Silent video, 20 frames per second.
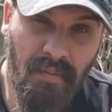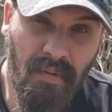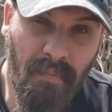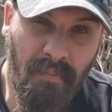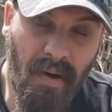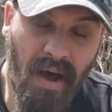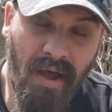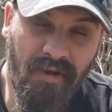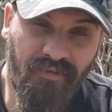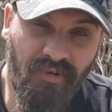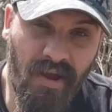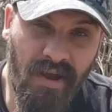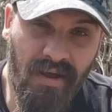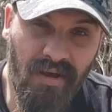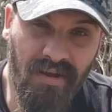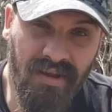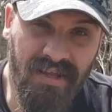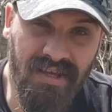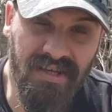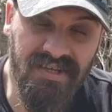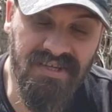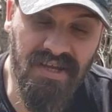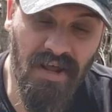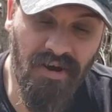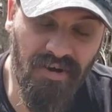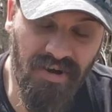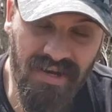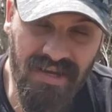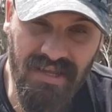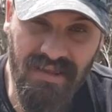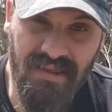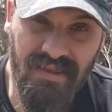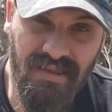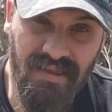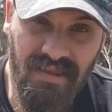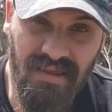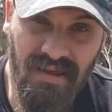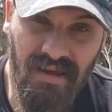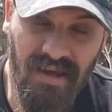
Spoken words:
but my rail is underneath